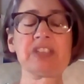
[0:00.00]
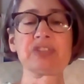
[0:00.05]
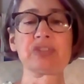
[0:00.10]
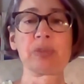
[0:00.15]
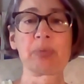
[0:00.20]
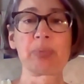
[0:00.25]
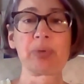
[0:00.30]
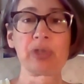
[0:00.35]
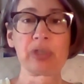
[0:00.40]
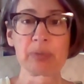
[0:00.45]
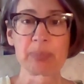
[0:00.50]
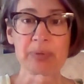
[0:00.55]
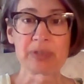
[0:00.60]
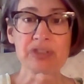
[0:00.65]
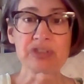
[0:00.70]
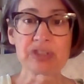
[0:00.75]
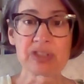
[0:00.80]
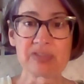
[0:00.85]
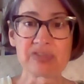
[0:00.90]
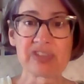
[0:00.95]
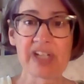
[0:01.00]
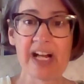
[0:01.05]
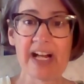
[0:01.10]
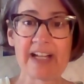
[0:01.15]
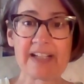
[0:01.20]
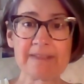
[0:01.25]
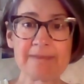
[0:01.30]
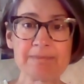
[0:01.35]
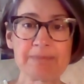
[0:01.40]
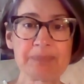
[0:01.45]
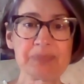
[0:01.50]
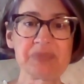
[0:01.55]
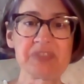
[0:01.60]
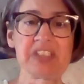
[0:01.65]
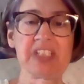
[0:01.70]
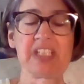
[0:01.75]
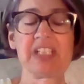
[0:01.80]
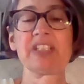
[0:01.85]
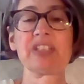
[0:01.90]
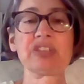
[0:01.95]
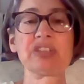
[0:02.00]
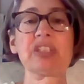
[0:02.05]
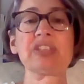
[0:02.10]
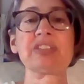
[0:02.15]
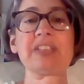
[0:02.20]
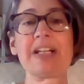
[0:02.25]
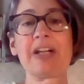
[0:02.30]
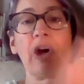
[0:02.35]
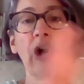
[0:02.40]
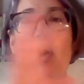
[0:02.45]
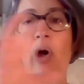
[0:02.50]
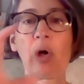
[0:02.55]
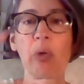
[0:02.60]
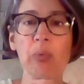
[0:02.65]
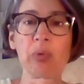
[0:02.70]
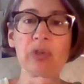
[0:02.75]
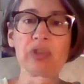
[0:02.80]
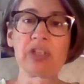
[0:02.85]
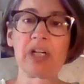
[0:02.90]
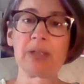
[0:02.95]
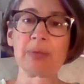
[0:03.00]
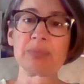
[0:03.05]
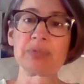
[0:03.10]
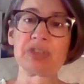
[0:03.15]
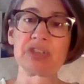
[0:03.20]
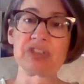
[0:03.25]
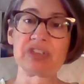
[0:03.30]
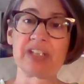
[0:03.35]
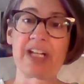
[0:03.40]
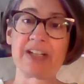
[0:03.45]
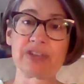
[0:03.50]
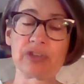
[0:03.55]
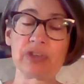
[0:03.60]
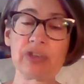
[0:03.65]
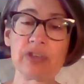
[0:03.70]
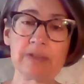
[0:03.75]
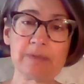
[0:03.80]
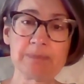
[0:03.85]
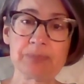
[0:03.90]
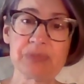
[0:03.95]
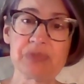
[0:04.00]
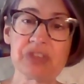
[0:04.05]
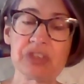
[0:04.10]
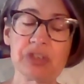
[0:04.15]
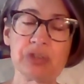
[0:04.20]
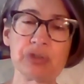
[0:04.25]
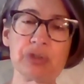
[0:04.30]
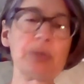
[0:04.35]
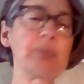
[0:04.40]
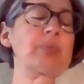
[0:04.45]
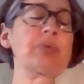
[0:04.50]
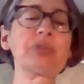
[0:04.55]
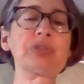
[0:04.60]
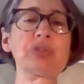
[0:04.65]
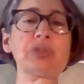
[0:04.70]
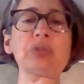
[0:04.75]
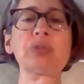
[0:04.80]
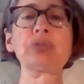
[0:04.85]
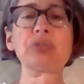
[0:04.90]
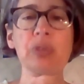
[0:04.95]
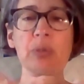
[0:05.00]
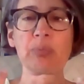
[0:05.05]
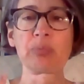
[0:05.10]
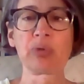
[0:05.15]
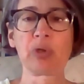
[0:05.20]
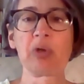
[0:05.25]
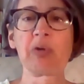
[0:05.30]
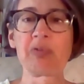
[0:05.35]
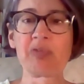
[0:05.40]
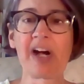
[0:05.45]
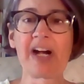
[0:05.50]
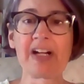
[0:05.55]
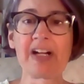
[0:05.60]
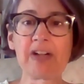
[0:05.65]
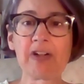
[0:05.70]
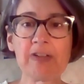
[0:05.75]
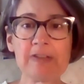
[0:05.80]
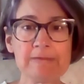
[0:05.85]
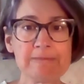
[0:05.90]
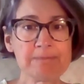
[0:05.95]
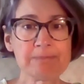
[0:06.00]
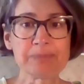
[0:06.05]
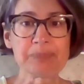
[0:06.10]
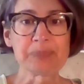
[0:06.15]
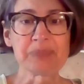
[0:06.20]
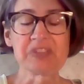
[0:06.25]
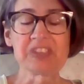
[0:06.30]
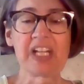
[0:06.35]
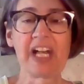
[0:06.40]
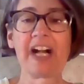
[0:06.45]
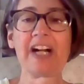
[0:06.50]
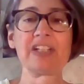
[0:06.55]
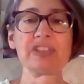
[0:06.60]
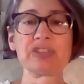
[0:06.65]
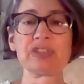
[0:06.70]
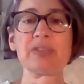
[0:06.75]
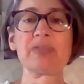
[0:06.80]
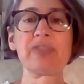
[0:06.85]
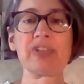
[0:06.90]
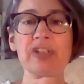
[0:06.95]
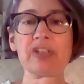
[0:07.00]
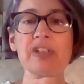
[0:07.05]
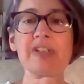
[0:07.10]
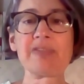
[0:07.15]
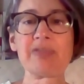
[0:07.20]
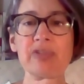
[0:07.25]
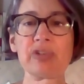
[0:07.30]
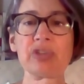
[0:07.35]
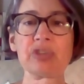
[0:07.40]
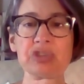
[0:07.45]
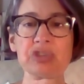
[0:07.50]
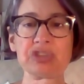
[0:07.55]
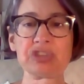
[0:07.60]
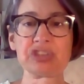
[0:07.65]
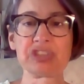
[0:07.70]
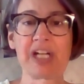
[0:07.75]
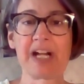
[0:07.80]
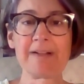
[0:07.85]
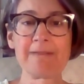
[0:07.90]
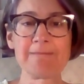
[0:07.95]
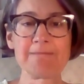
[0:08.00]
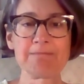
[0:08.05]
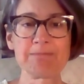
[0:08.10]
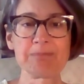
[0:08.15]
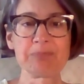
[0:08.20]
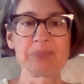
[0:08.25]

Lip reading: The purpose of that is that they all will come together to produce a profile as the very first step